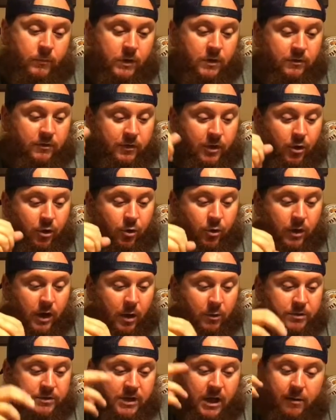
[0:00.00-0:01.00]
So
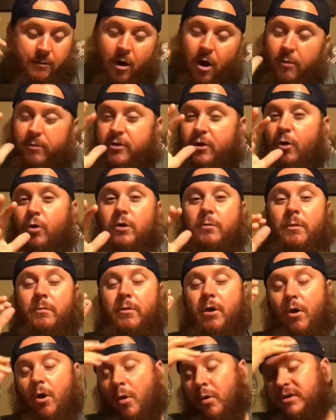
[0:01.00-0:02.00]
I told him
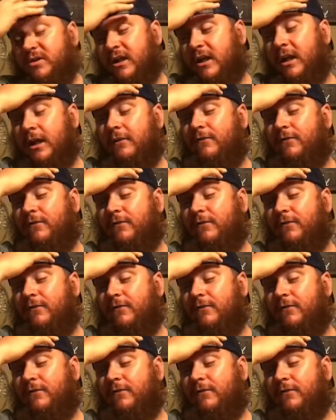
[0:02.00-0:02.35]
I'm always kind of